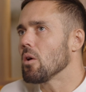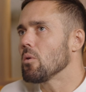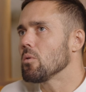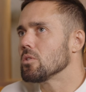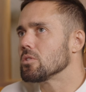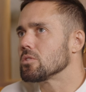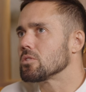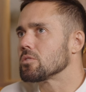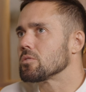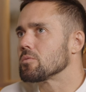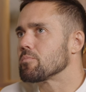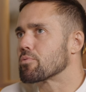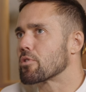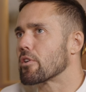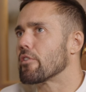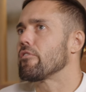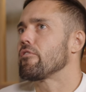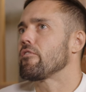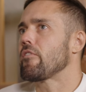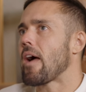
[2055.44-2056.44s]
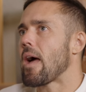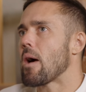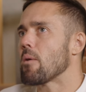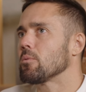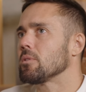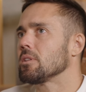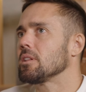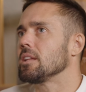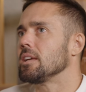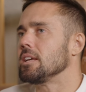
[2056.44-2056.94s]
I was
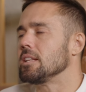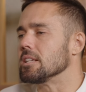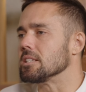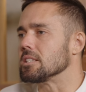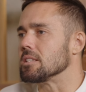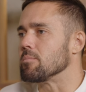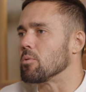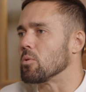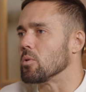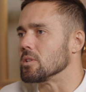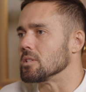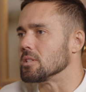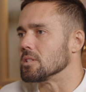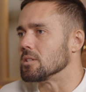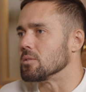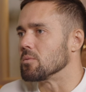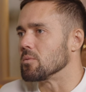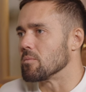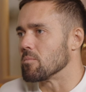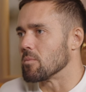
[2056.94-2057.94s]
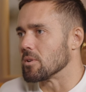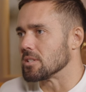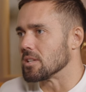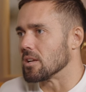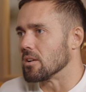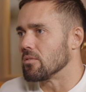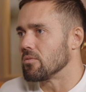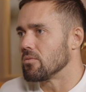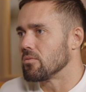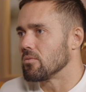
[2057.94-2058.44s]
profoundly disappointed with
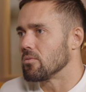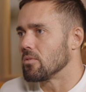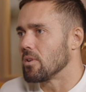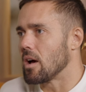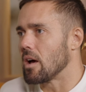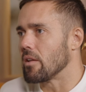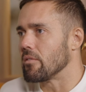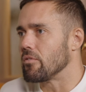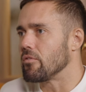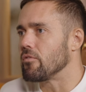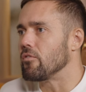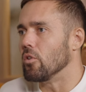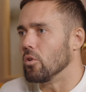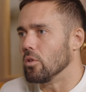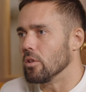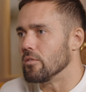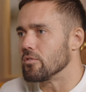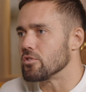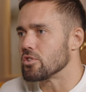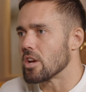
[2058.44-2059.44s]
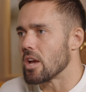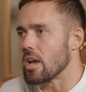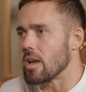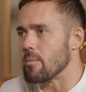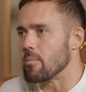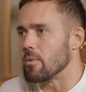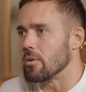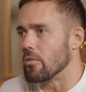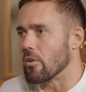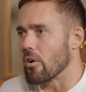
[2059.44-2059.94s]
myself and full of
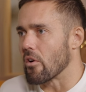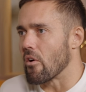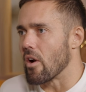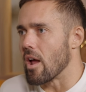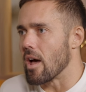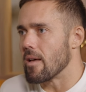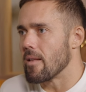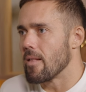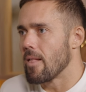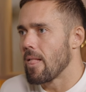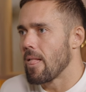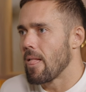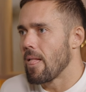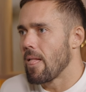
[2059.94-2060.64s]
shame and regret.